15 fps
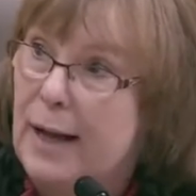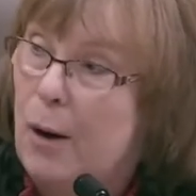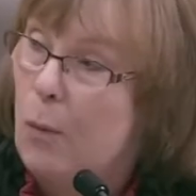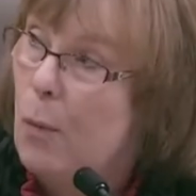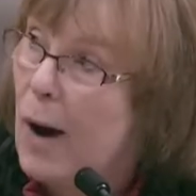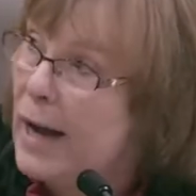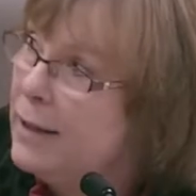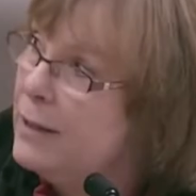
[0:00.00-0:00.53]
Now,
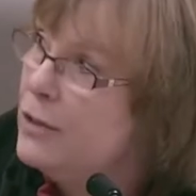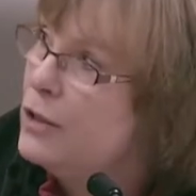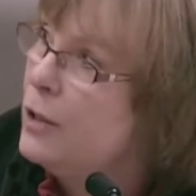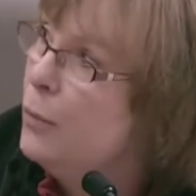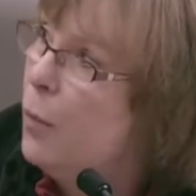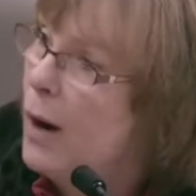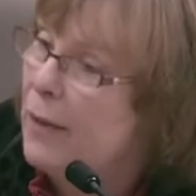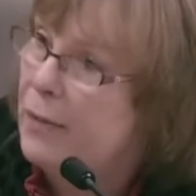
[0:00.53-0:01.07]
why did
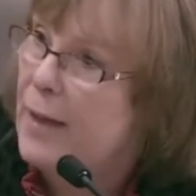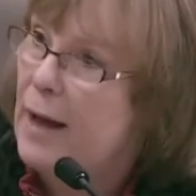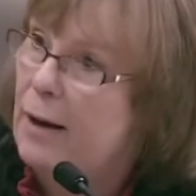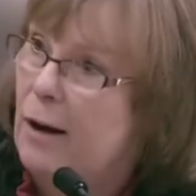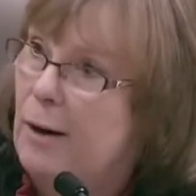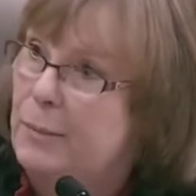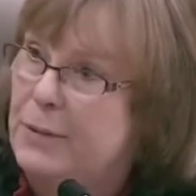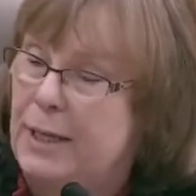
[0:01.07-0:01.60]
she want that
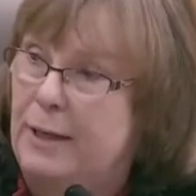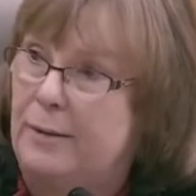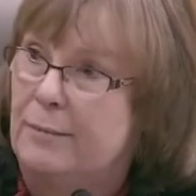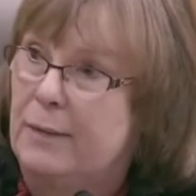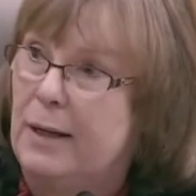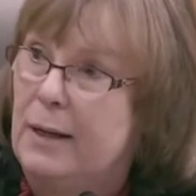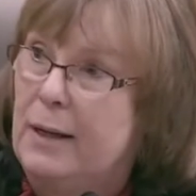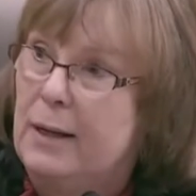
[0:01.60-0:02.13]
opt-in?
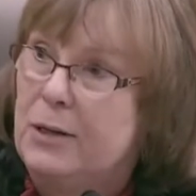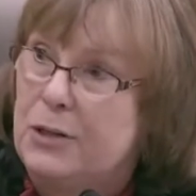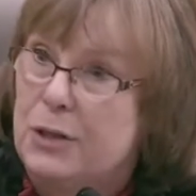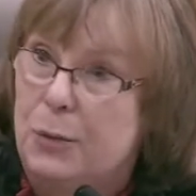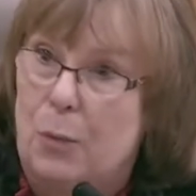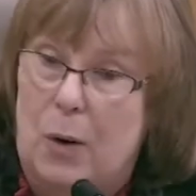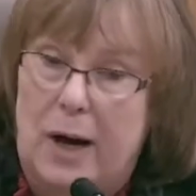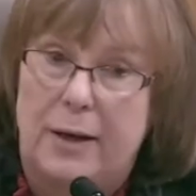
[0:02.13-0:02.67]

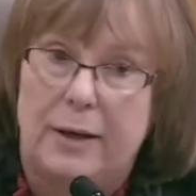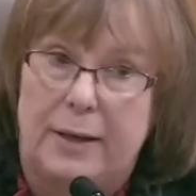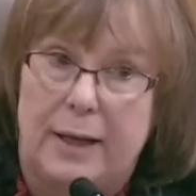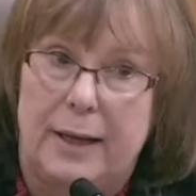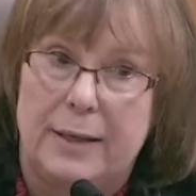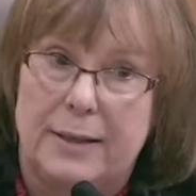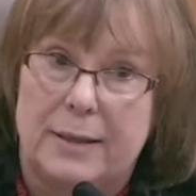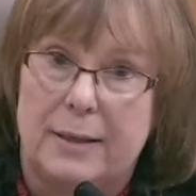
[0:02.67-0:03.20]
She wanted
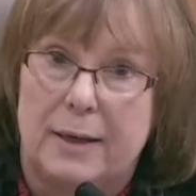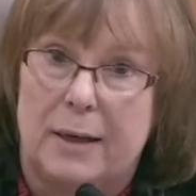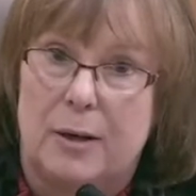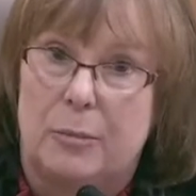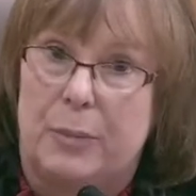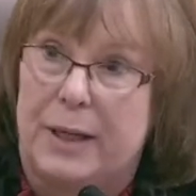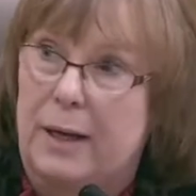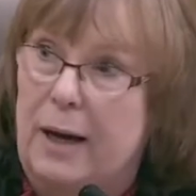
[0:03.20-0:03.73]
it
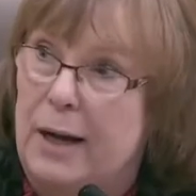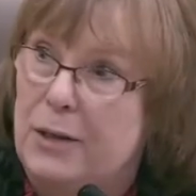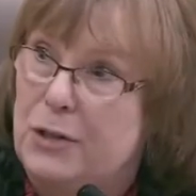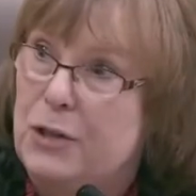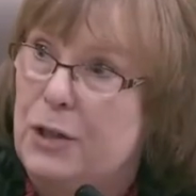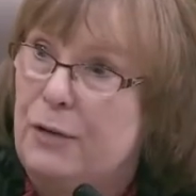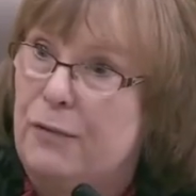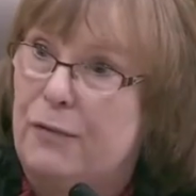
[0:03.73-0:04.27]

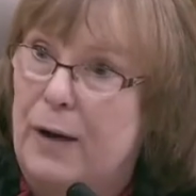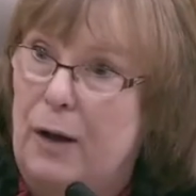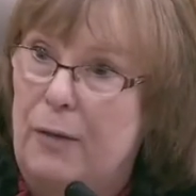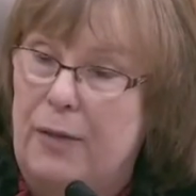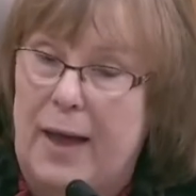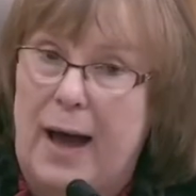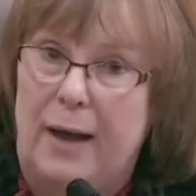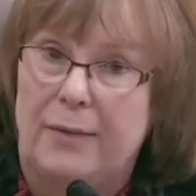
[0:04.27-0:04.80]
because she
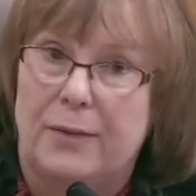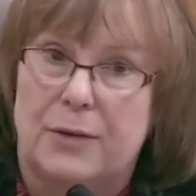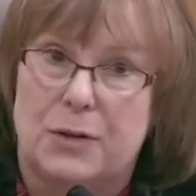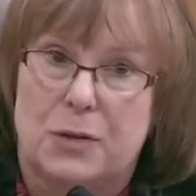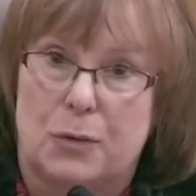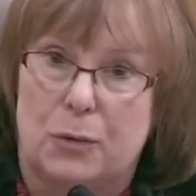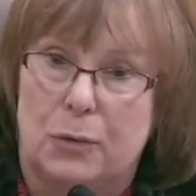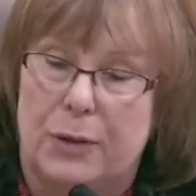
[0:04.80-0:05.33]
felt that the
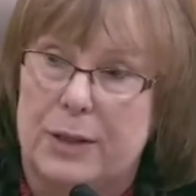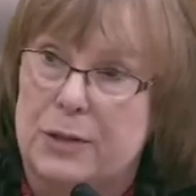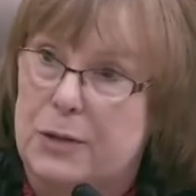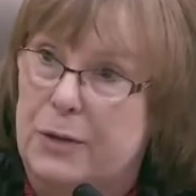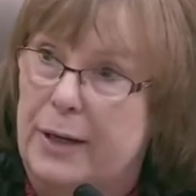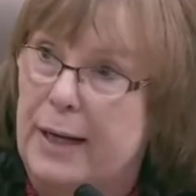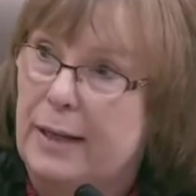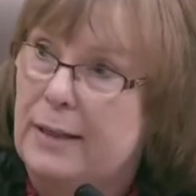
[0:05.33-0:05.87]
school
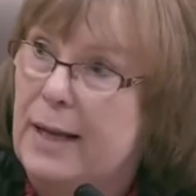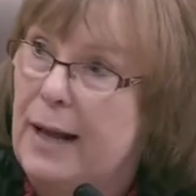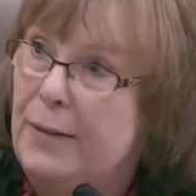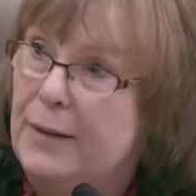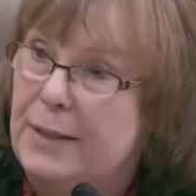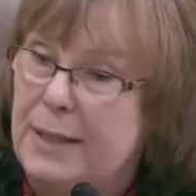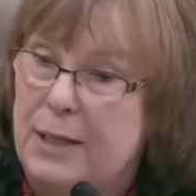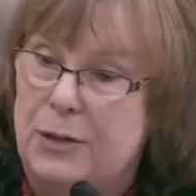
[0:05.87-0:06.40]
district and
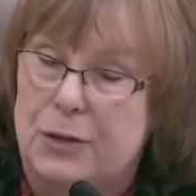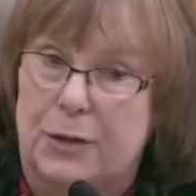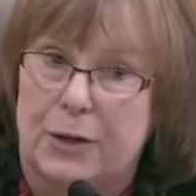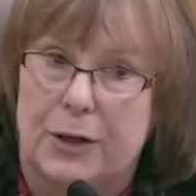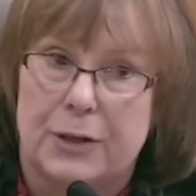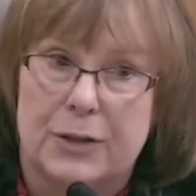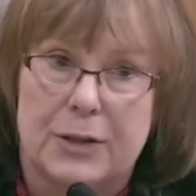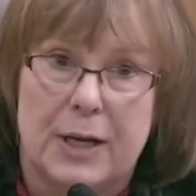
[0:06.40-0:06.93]
the
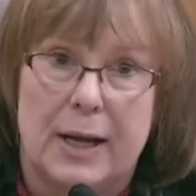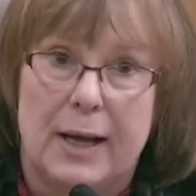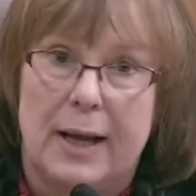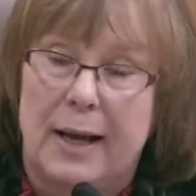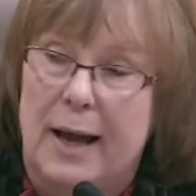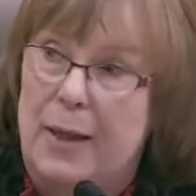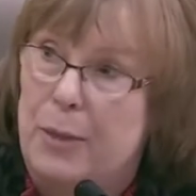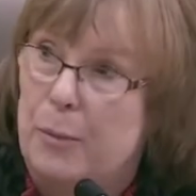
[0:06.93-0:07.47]
teachers
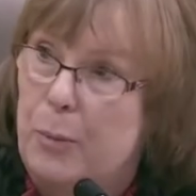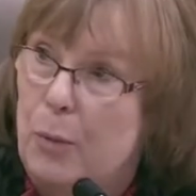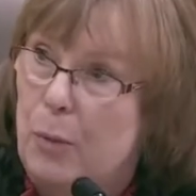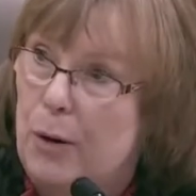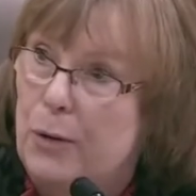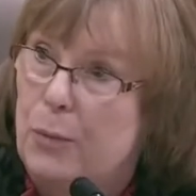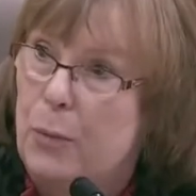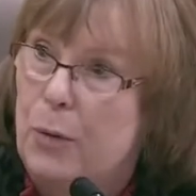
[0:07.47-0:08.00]
and the
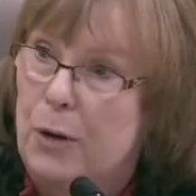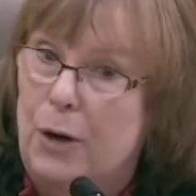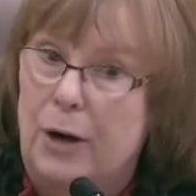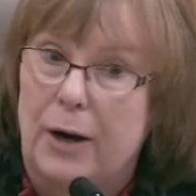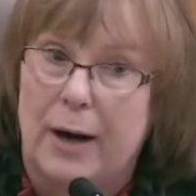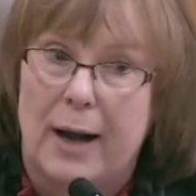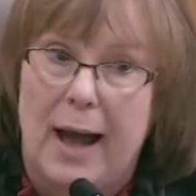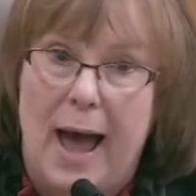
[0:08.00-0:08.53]
board
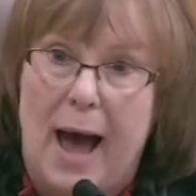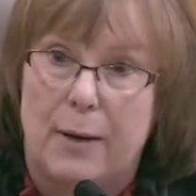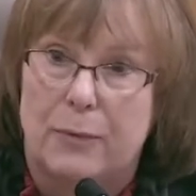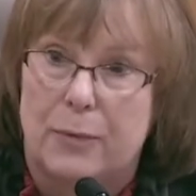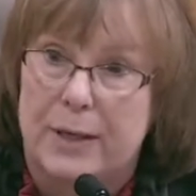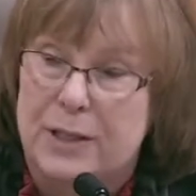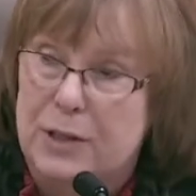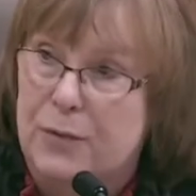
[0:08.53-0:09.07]
were at
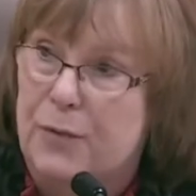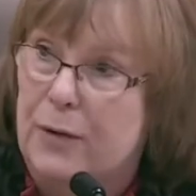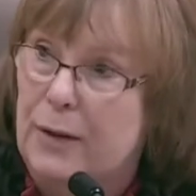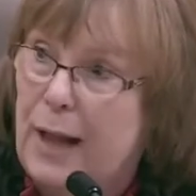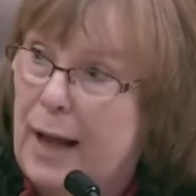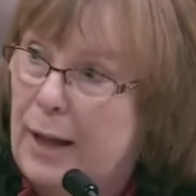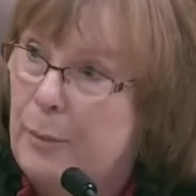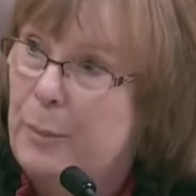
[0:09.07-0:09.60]
risk for
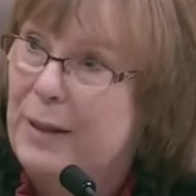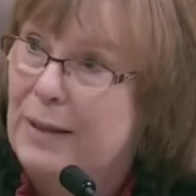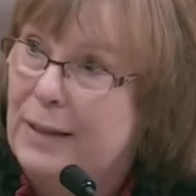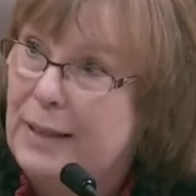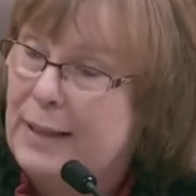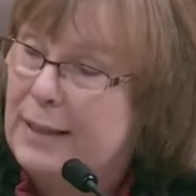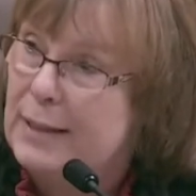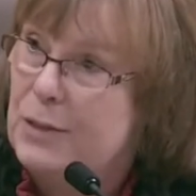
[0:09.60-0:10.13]

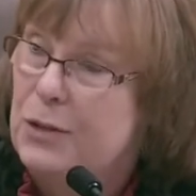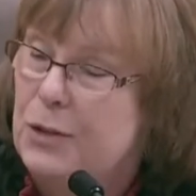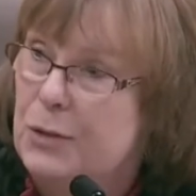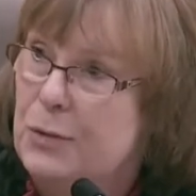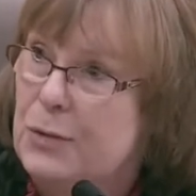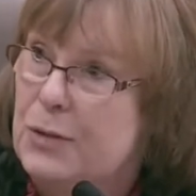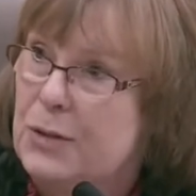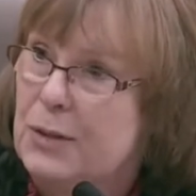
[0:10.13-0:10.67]
liability
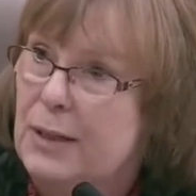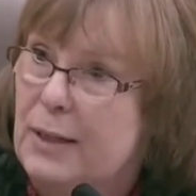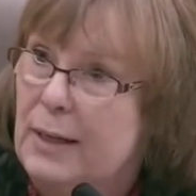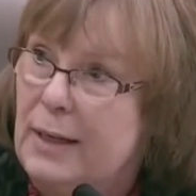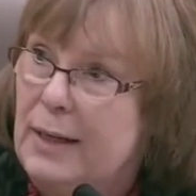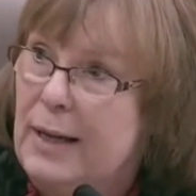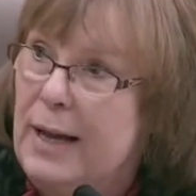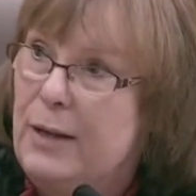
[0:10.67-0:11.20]
issues.
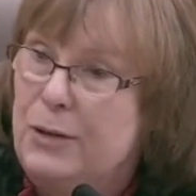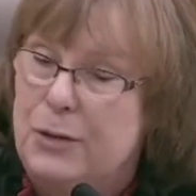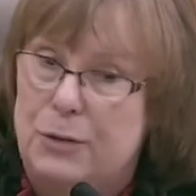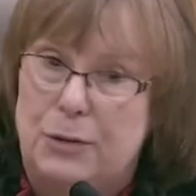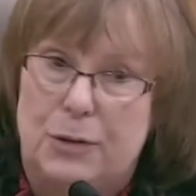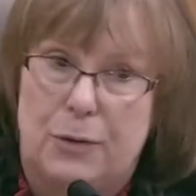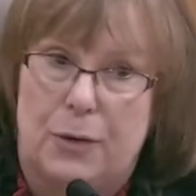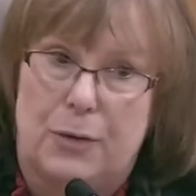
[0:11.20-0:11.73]
And
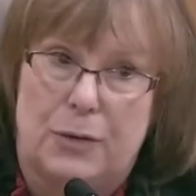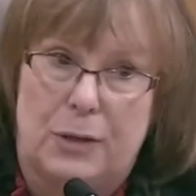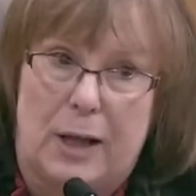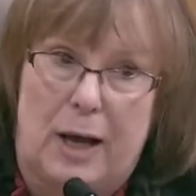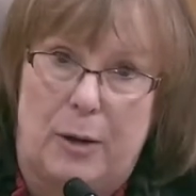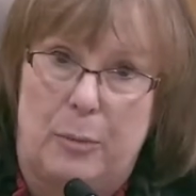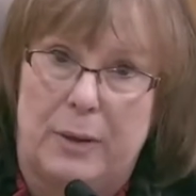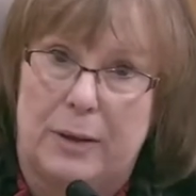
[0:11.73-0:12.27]
due to those
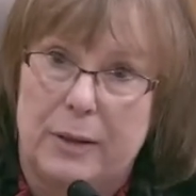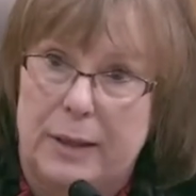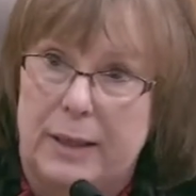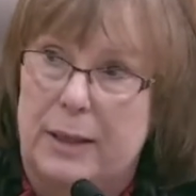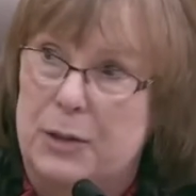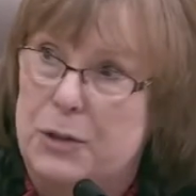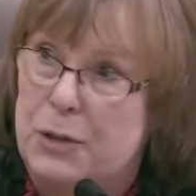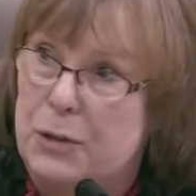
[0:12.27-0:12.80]
liability
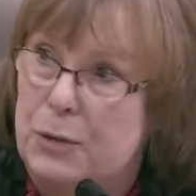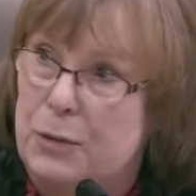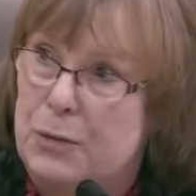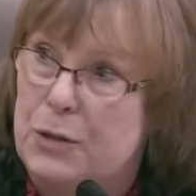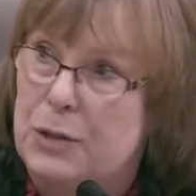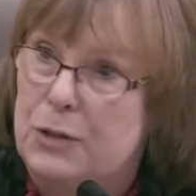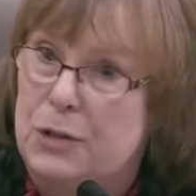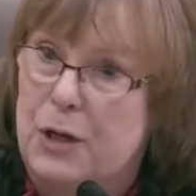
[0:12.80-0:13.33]

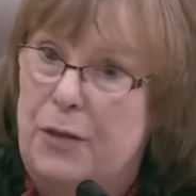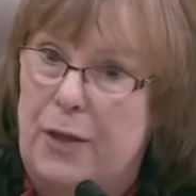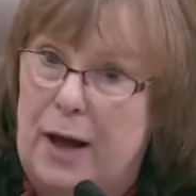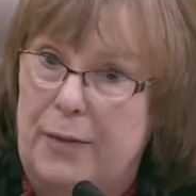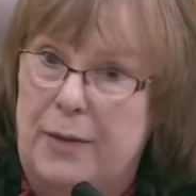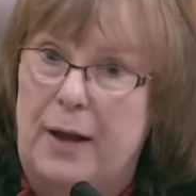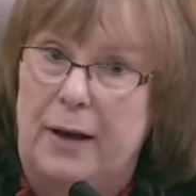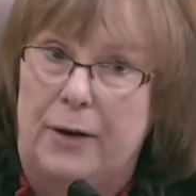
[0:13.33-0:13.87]
issues, she
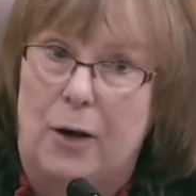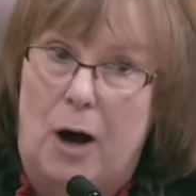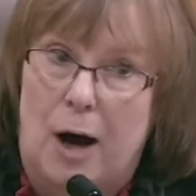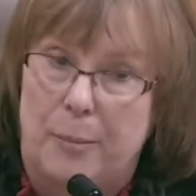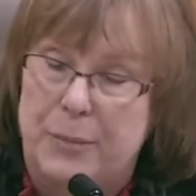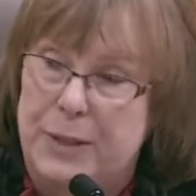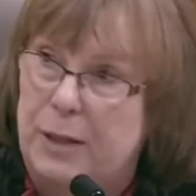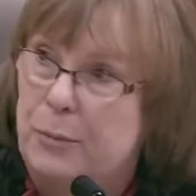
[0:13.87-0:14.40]
thought that an
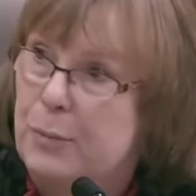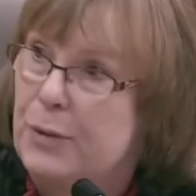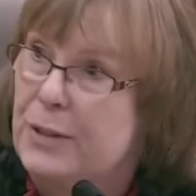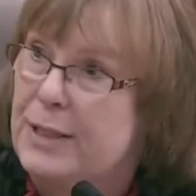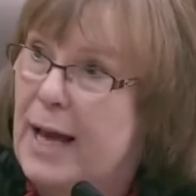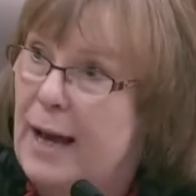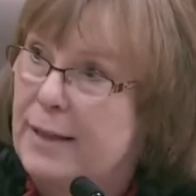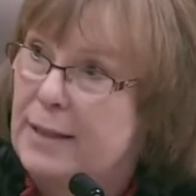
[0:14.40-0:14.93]
opt-in
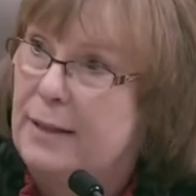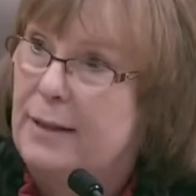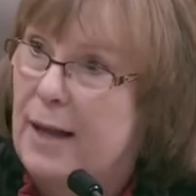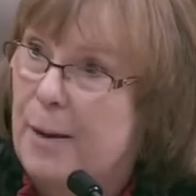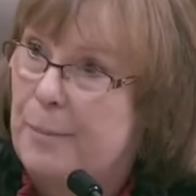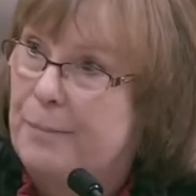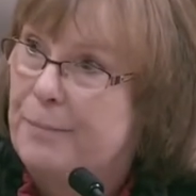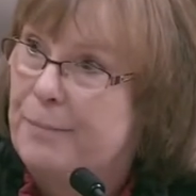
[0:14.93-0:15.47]
protected
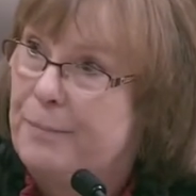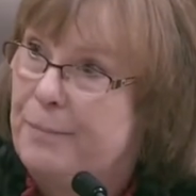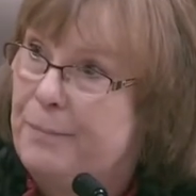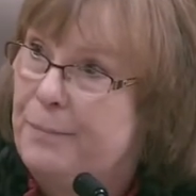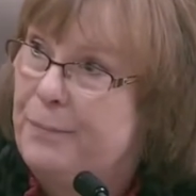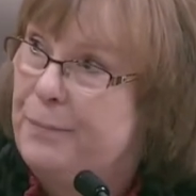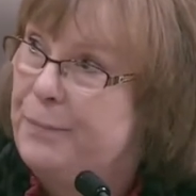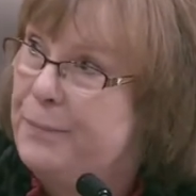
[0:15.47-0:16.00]
them.
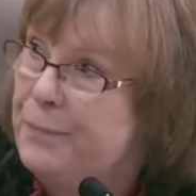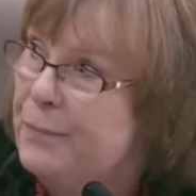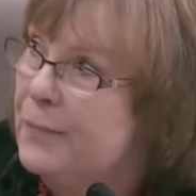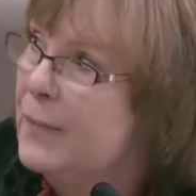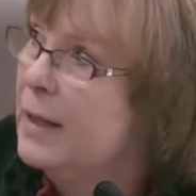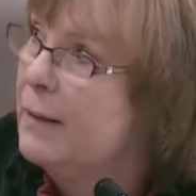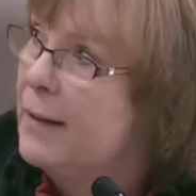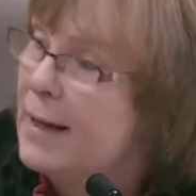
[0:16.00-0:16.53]

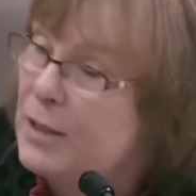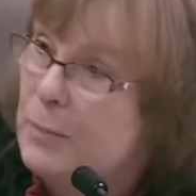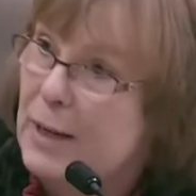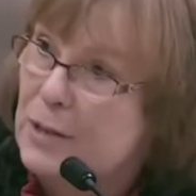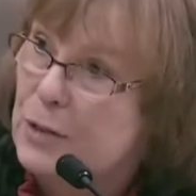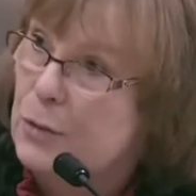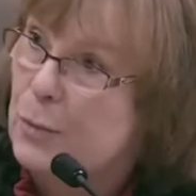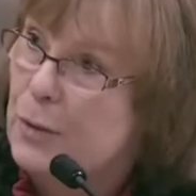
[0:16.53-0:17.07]
That's my
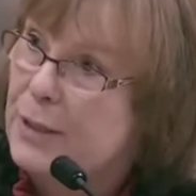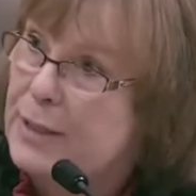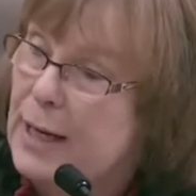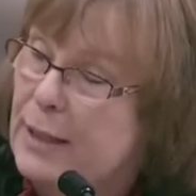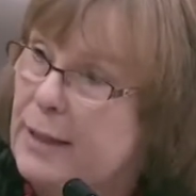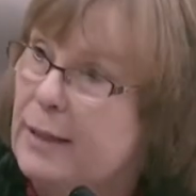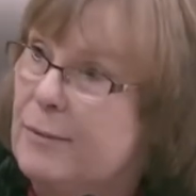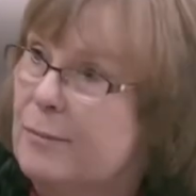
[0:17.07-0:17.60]

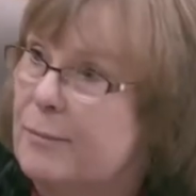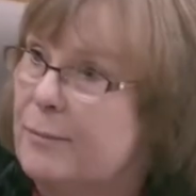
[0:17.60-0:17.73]
superintendent.